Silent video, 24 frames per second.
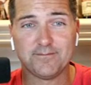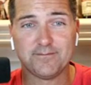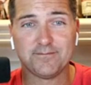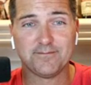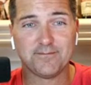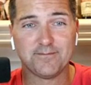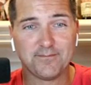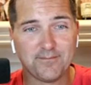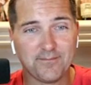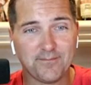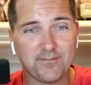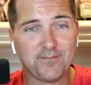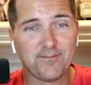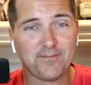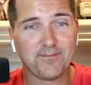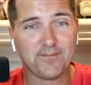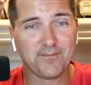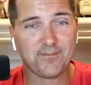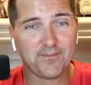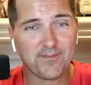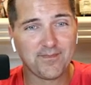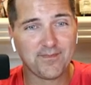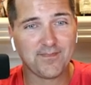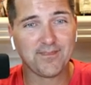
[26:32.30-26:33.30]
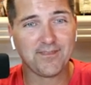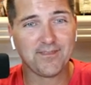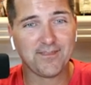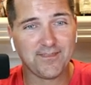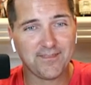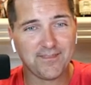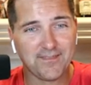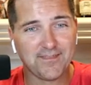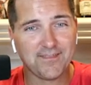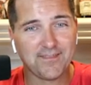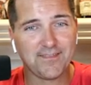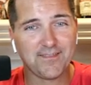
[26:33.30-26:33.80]

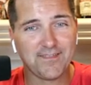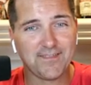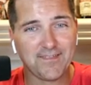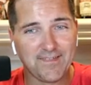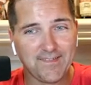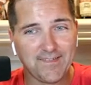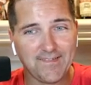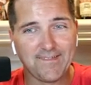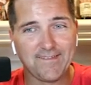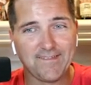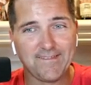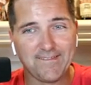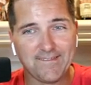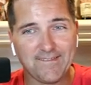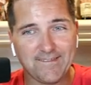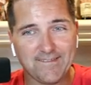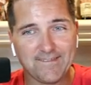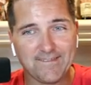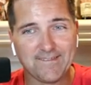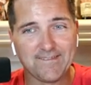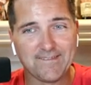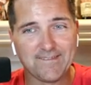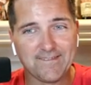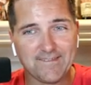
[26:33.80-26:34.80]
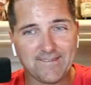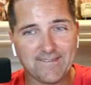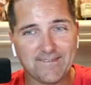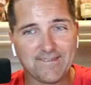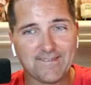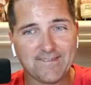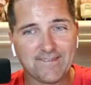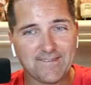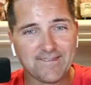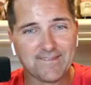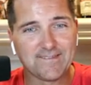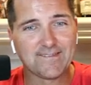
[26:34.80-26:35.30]

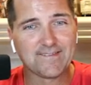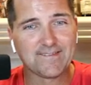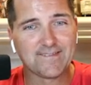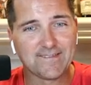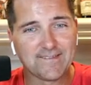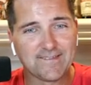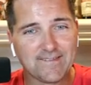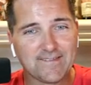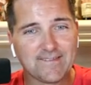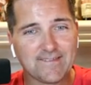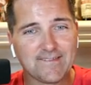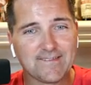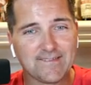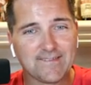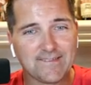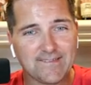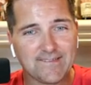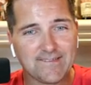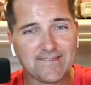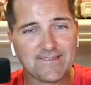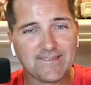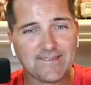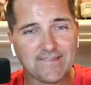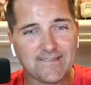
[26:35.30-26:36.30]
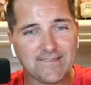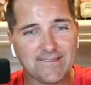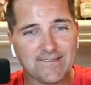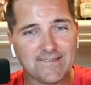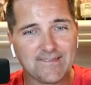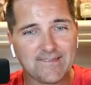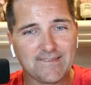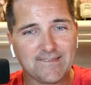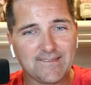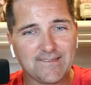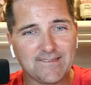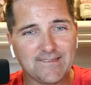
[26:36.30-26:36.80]

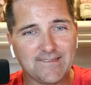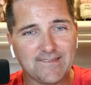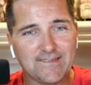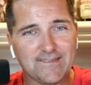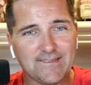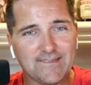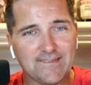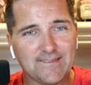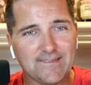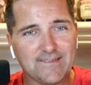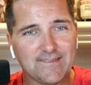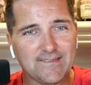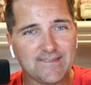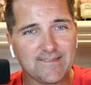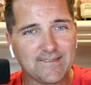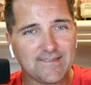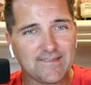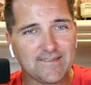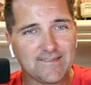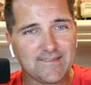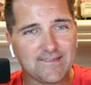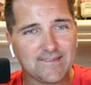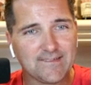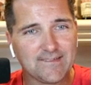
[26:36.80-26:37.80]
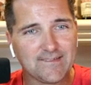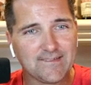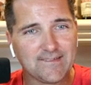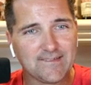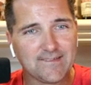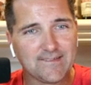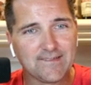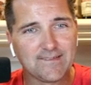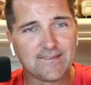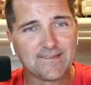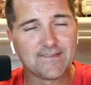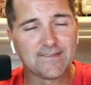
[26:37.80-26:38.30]

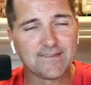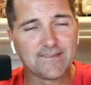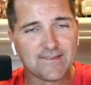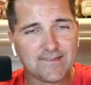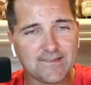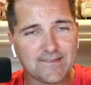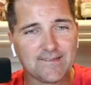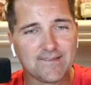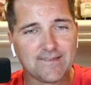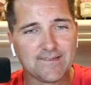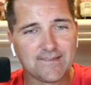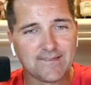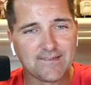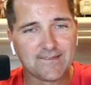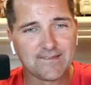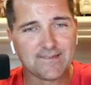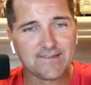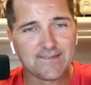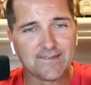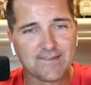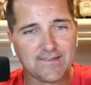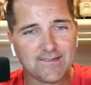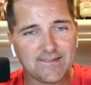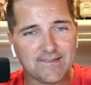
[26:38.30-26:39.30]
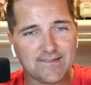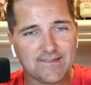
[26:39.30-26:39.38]
No words are spoken by the person on screen.